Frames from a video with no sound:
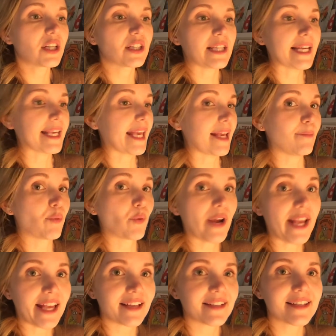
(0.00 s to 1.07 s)
like a
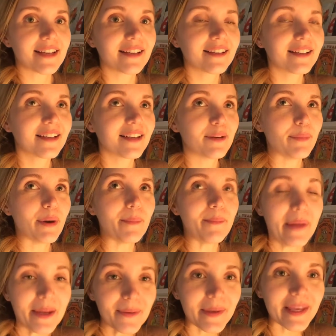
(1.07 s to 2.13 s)
brand. But
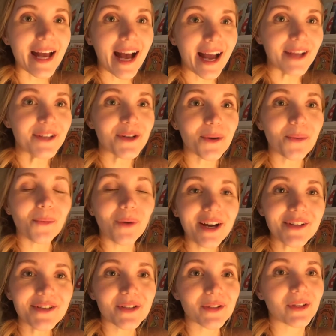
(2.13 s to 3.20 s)
maybe I don't
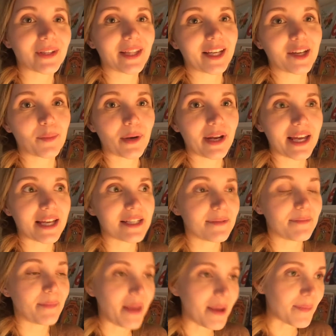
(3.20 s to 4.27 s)
want to look like a brand.
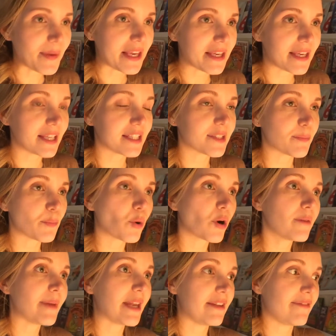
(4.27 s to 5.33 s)
Maybe it's
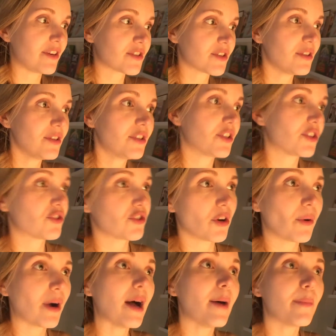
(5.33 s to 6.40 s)
more beneficial to
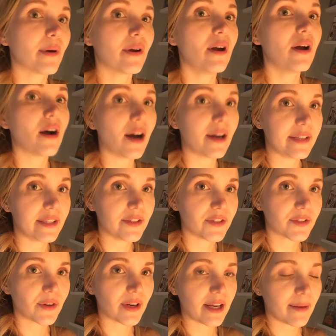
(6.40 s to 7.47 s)
show up on
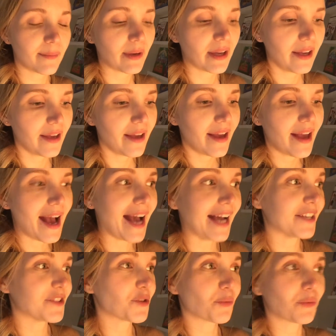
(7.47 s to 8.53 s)
Instagram
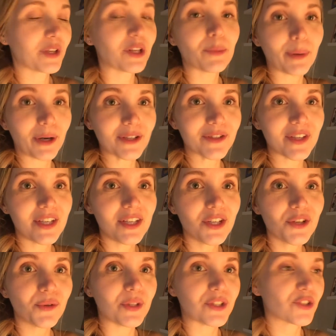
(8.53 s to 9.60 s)
as a real
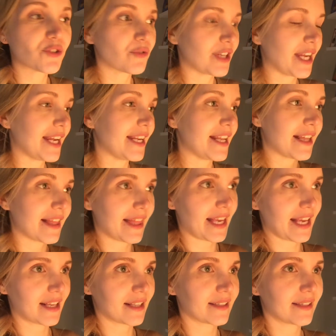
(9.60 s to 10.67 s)
person who is creating
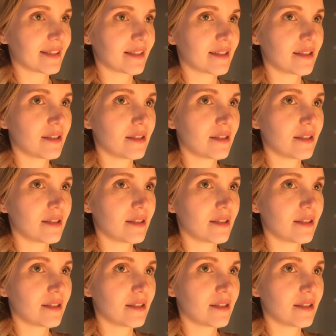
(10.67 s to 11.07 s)
things.